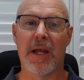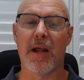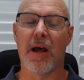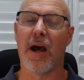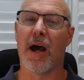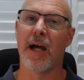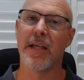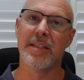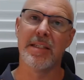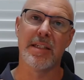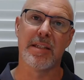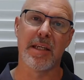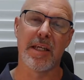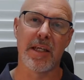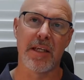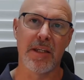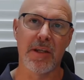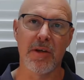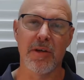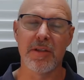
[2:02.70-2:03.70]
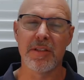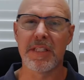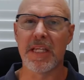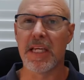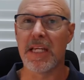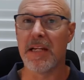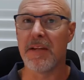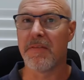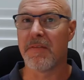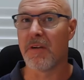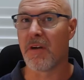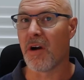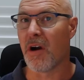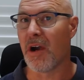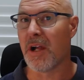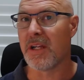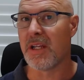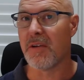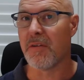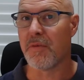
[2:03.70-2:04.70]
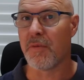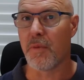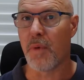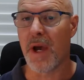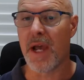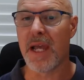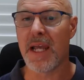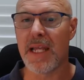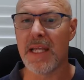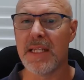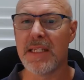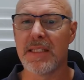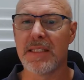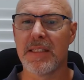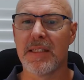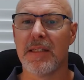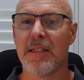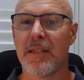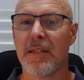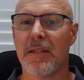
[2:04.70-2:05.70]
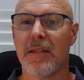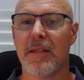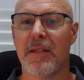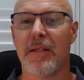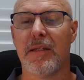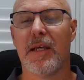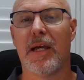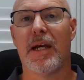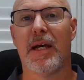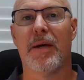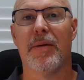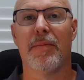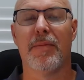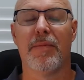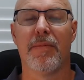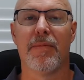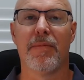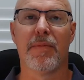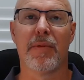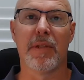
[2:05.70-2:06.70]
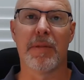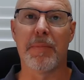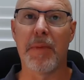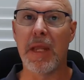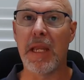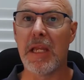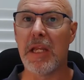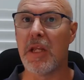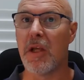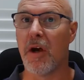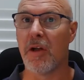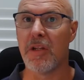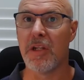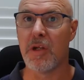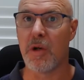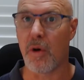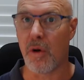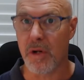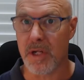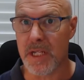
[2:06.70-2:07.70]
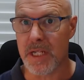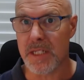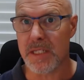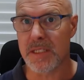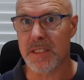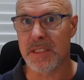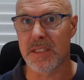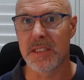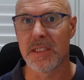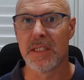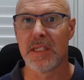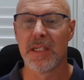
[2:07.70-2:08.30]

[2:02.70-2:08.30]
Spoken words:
ICT use in a variety of ways, depending on the audience,